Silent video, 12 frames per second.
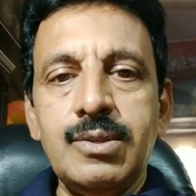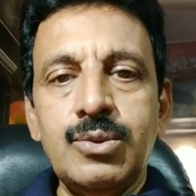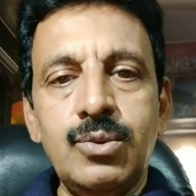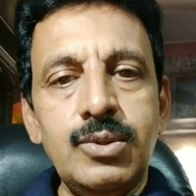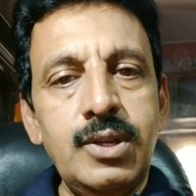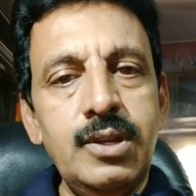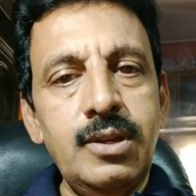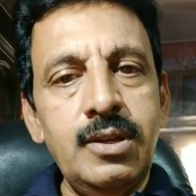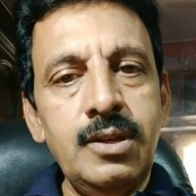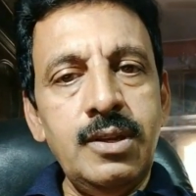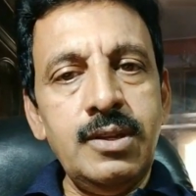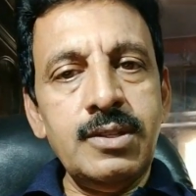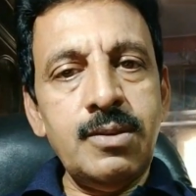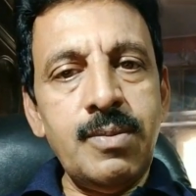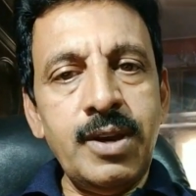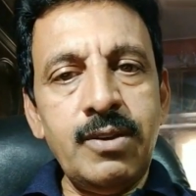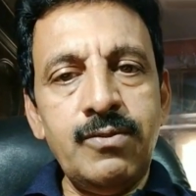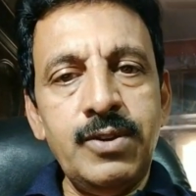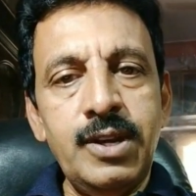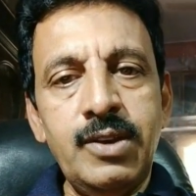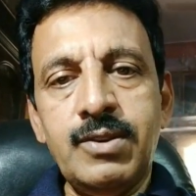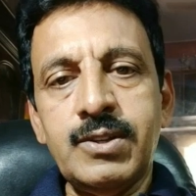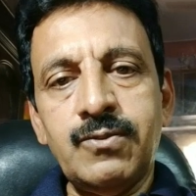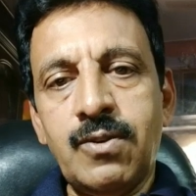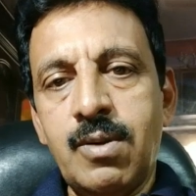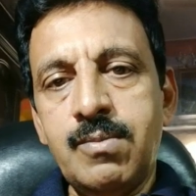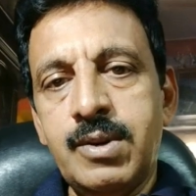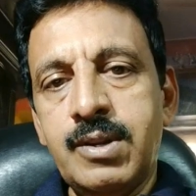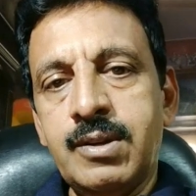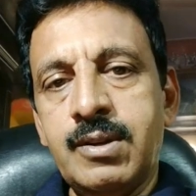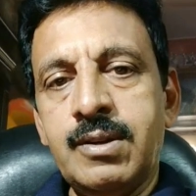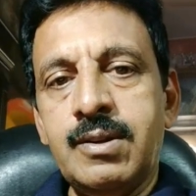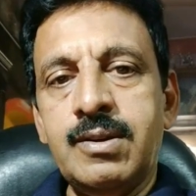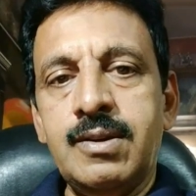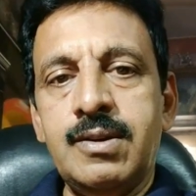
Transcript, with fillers: So the Reserve Bank of India was formed uh,